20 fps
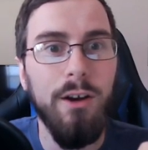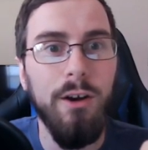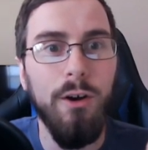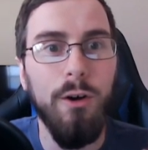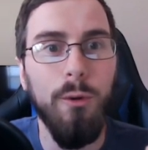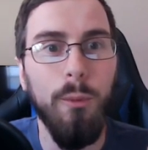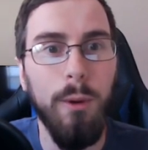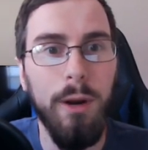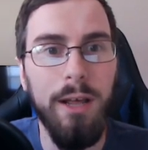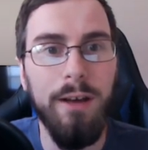
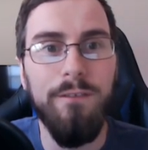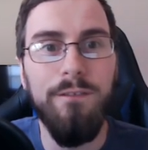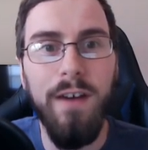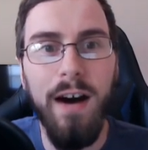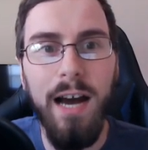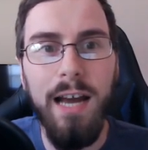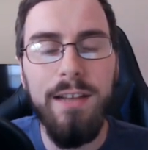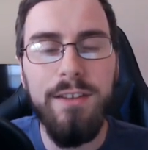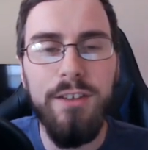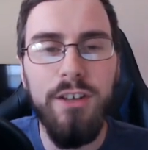When it
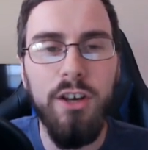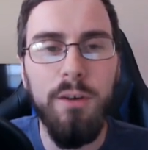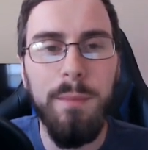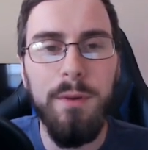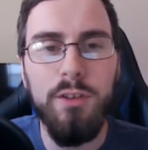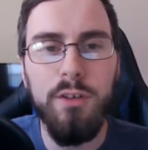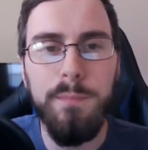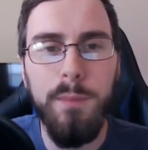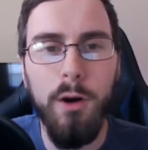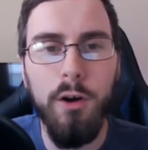finds
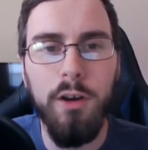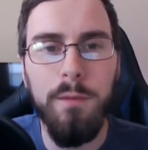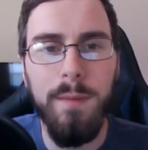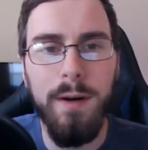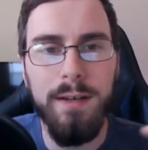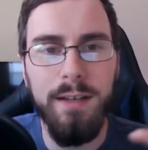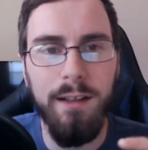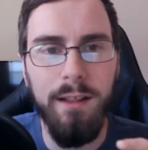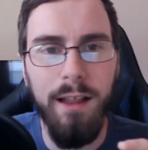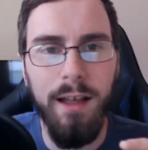humans or
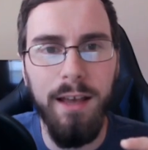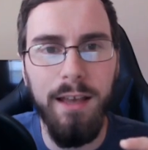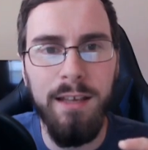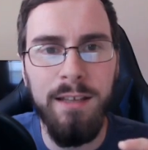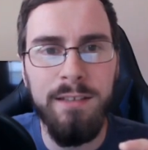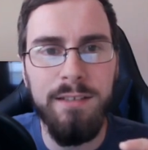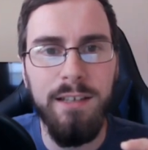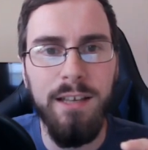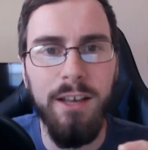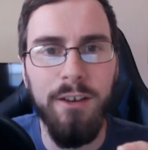Pokemon it
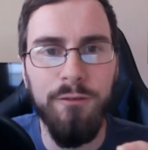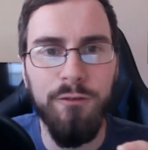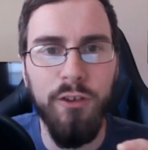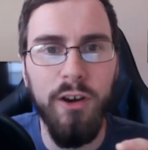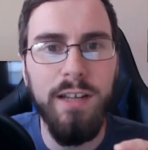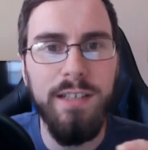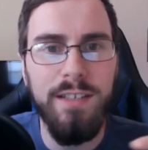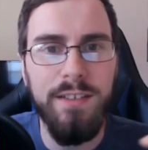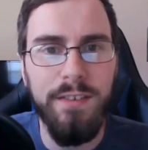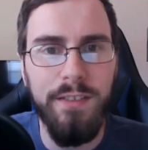likes, it
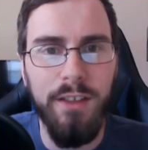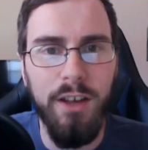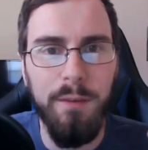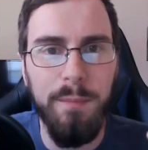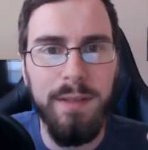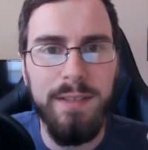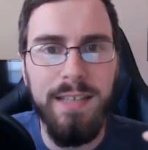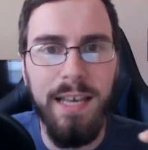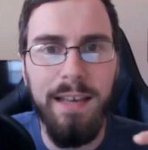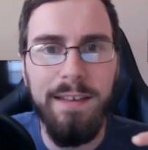freezes them
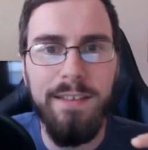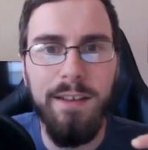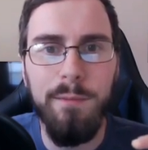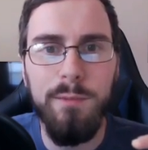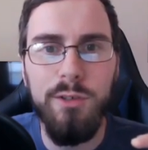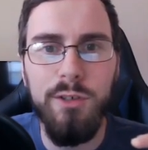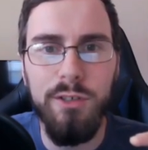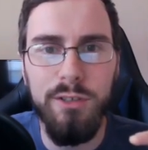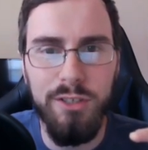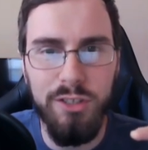and takes them
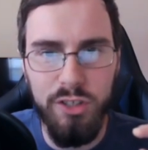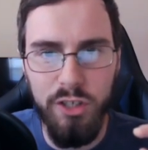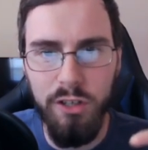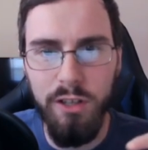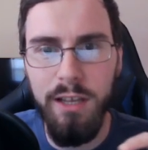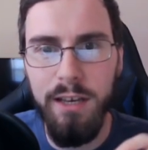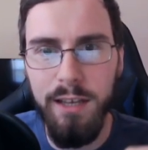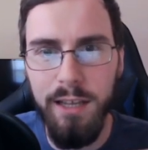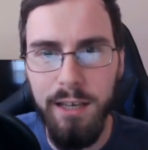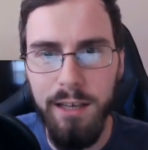to its
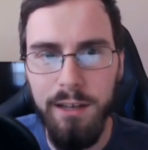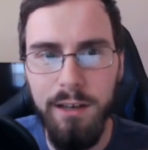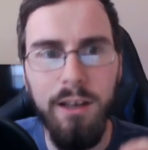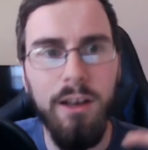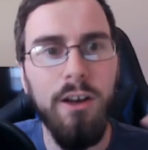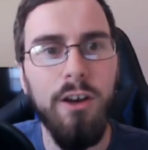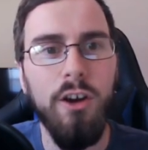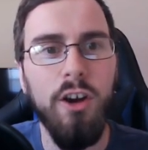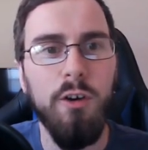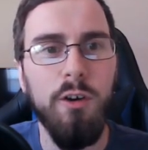chilly den
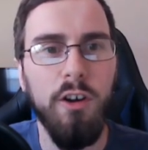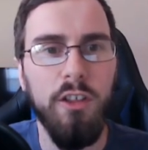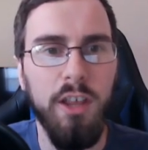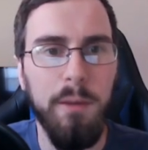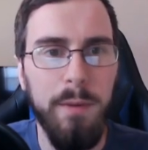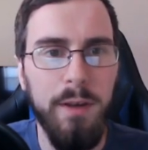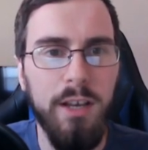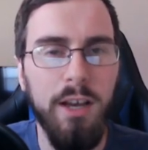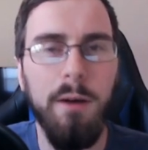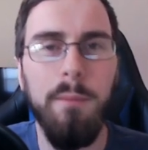where they
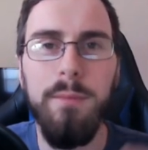become